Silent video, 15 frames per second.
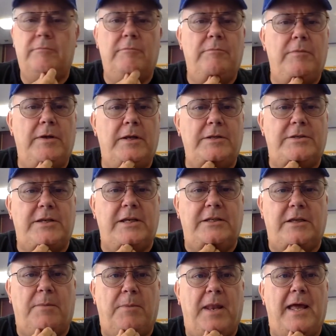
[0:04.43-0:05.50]
Well, it says
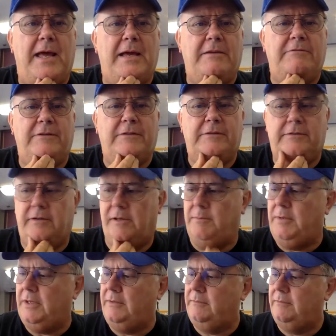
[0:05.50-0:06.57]
I'm live. I'm
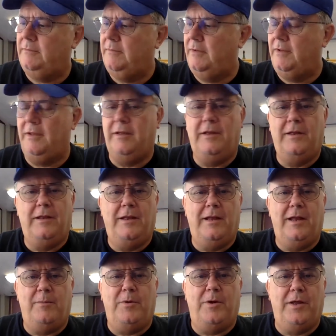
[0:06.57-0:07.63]

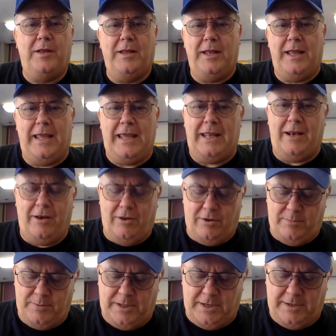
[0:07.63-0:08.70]
gonna eat a little
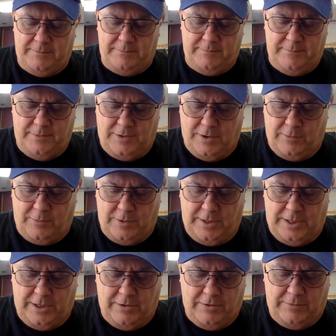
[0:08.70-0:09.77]
bit of yogurt
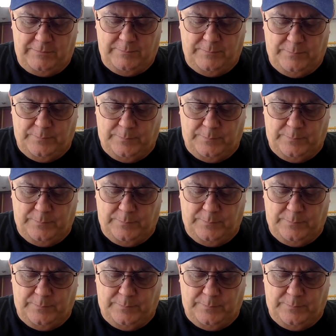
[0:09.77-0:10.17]
here